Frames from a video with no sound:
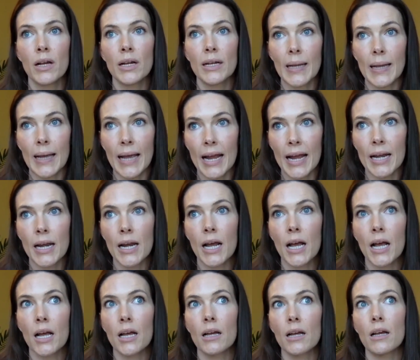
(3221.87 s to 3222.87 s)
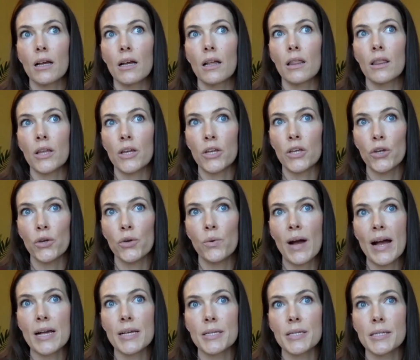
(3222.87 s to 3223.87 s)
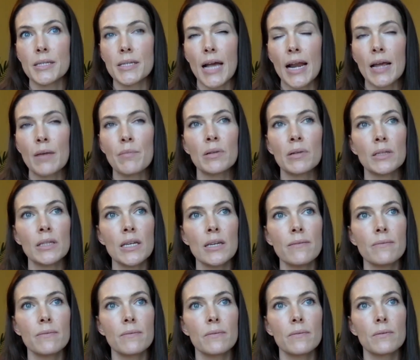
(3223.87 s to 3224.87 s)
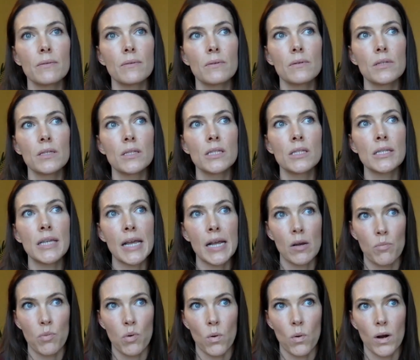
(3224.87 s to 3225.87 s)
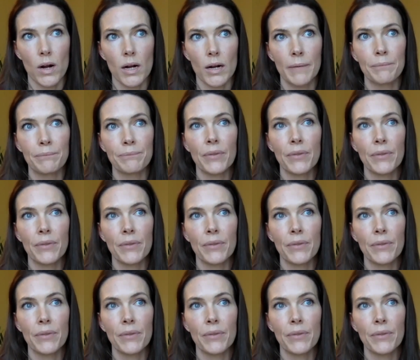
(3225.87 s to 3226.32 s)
Canada, the US, and I believe Singapore